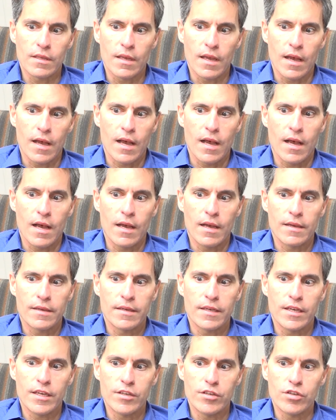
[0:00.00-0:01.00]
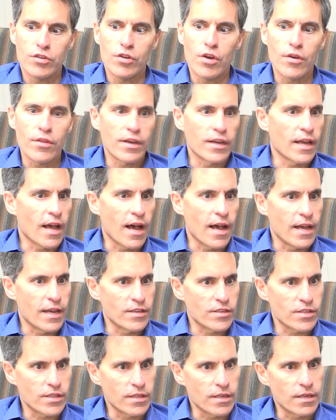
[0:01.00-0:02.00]
and the
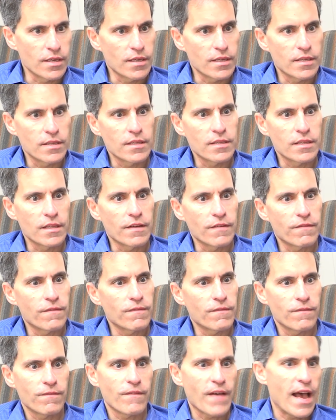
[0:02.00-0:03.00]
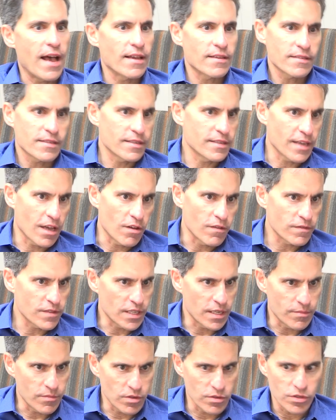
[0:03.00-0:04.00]
guys in the fast Delve
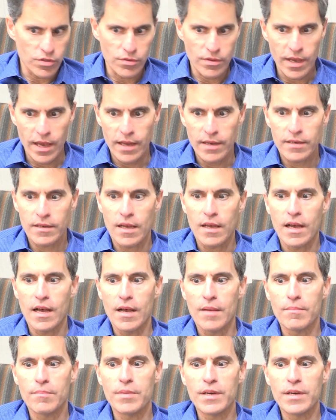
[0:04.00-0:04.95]
team who do that.